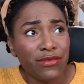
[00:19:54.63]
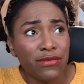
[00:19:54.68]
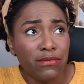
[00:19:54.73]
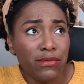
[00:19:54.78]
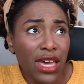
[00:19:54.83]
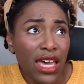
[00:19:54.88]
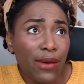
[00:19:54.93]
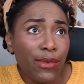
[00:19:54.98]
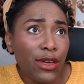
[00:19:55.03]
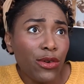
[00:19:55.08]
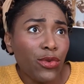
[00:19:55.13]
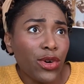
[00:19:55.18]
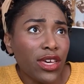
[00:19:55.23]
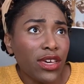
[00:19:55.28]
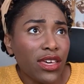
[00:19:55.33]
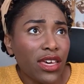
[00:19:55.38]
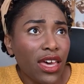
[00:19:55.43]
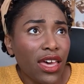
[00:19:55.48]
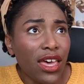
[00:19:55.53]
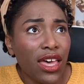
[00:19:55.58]
Maybe
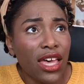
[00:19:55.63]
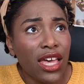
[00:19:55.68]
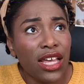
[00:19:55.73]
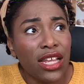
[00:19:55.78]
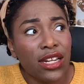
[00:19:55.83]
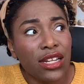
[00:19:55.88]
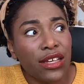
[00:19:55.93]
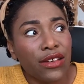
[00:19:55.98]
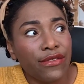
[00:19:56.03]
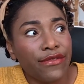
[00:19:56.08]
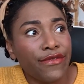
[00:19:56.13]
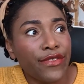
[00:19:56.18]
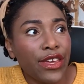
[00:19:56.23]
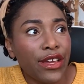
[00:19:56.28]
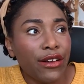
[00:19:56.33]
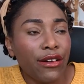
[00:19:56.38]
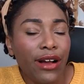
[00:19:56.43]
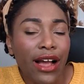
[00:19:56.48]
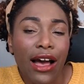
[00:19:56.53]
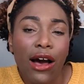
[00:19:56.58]
we can
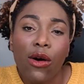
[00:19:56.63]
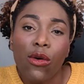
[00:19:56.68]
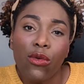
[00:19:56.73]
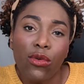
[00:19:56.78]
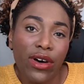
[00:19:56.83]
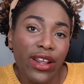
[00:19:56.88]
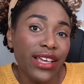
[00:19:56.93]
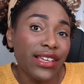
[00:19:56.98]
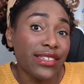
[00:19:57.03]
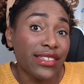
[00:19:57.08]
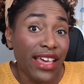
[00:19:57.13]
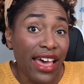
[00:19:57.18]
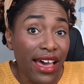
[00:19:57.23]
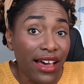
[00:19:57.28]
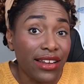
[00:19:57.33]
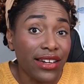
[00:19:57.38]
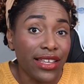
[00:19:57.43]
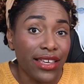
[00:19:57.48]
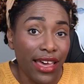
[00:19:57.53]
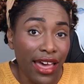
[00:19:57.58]
figure out what
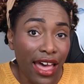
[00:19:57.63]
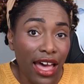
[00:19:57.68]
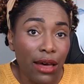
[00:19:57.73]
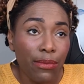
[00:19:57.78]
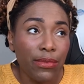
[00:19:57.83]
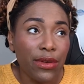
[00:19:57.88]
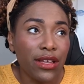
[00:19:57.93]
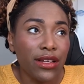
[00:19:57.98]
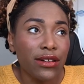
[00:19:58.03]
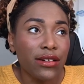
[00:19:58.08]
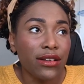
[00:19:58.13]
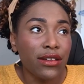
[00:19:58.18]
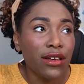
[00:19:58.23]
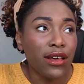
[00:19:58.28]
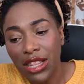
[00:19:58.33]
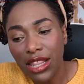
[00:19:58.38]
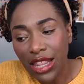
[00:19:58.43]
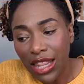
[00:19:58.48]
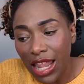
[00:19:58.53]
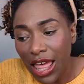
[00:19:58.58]
exactly happened.
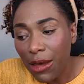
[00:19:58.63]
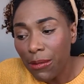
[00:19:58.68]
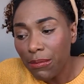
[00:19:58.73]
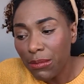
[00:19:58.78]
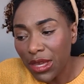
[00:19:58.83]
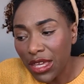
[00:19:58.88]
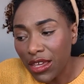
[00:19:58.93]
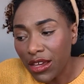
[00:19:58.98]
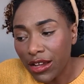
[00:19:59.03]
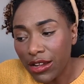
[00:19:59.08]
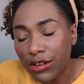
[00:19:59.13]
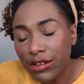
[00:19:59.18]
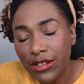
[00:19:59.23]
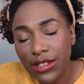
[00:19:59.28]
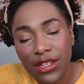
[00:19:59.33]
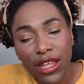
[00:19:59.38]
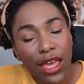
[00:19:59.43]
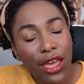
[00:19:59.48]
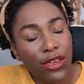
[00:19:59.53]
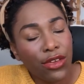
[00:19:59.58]
Let me
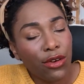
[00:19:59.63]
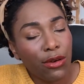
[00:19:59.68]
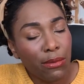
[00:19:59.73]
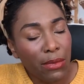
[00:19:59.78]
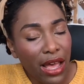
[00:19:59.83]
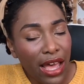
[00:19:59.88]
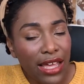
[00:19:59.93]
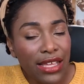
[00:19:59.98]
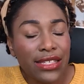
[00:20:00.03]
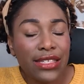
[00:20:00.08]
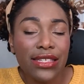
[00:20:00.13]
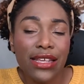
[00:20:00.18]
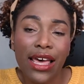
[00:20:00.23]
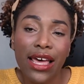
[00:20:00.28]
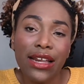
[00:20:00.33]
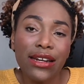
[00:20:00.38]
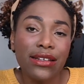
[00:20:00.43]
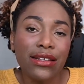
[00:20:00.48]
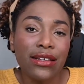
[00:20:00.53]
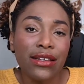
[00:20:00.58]
understand your
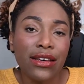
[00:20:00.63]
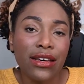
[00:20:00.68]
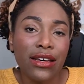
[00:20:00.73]
mindset